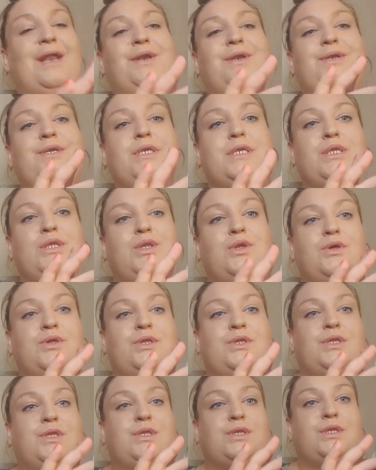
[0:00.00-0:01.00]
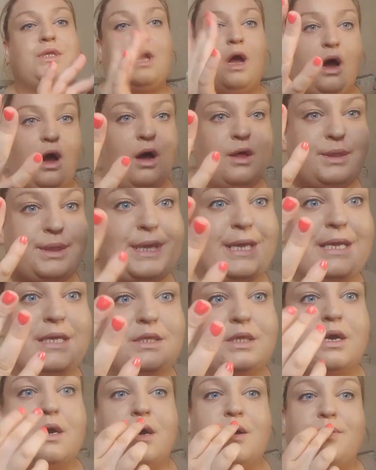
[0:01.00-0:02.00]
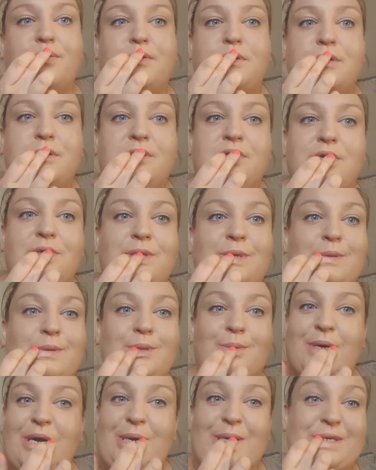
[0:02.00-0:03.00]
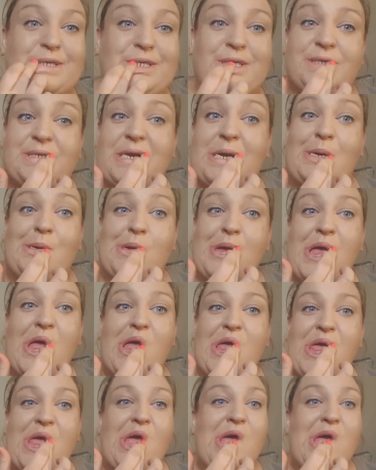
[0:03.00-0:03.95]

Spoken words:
and just to start things off the way I should have,